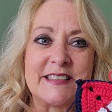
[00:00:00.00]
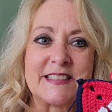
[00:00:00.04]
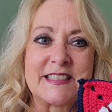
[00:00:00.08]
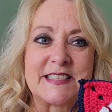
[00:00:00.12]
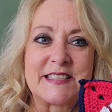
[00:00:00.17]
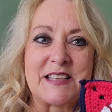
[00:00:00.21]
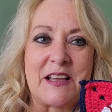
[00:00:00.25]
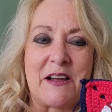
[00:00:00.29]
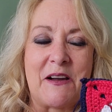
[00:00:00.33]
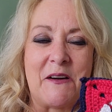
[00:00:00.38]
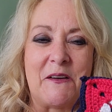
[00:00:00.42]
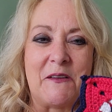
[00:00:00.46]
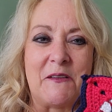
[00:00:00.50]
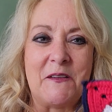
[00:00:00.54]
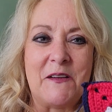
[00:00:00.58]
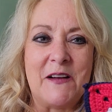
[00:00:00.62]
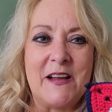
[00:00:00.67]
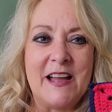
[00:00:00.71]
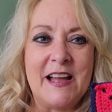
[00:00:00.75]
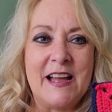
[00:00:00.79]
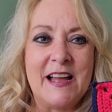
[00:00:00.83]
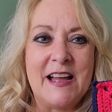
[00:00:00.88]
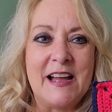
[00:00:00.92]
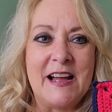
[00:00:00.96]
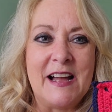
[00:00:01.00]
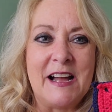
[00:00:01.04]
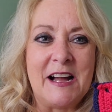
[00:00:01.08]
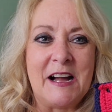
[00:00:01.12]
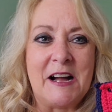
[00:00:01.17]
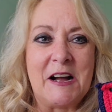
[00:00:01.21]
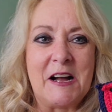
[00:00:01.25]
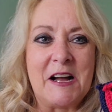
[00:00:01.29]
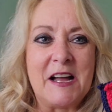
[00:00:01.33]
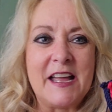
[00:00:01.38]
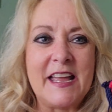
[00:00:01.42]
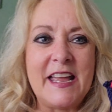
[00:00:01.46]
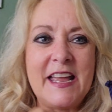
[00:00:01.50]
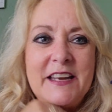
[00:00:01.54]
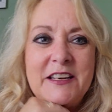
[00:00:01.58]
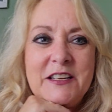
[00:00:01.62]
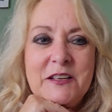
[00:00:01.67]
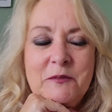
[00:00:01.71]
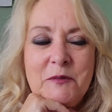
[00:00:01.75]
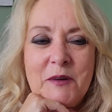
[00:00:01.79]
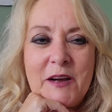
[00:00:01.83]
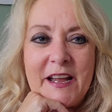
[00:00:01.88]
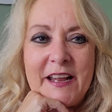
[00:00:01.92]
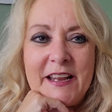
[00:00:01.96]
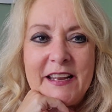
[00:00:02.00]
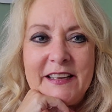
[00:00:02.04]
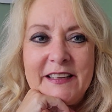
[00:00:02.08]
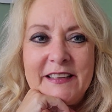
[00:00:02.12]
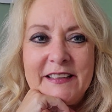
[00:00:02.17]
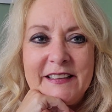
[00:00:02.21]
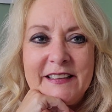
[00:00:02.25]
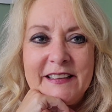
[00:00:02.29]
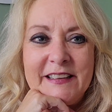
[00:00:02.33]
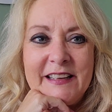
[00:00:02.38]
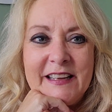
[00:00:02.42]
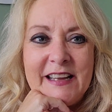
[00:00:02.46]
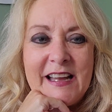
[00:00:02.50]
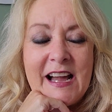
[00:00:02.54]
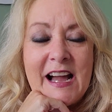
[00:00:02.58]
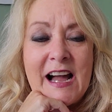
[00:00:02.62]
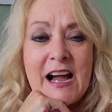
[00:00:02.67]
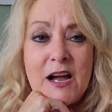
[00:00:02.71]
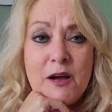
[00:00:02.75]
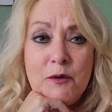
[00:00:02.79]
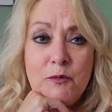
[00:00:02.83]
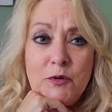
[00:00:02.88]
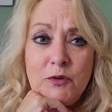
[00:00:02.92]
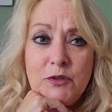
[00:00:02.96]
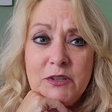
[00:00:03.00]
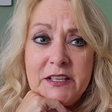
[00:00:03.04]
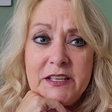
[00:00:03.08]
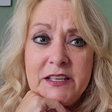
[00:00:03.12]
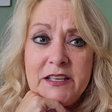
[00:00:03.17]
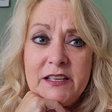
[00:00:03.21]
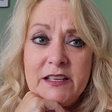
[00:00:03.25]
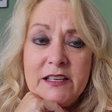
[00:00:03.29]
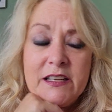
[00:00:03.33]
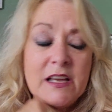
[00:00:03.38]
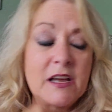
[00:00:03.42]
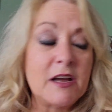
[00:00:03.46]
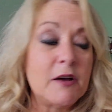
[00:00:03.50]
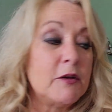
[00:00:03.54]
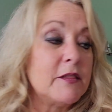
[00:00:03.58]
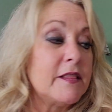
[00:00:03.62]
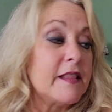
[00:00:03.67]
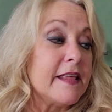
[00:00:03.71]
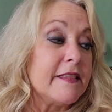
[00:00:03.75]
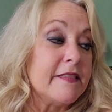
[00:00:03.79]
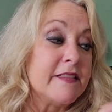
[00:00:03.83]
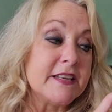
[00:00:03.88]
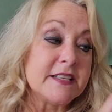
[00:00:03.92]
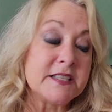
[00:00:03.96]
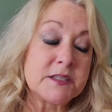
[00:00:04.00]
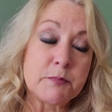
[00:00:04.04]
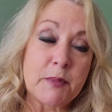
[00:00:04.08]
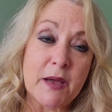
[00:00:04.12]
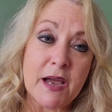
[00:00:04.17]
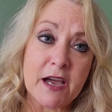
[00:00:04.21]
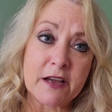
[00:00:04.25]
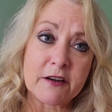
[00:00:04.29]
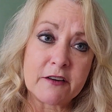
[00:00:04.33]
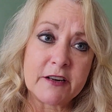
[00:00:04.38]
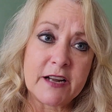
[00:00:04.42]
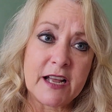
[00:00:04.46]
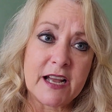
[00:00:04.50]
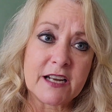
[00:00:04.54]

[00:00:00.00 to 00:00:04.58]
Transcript: So anyway, I will link this pattern.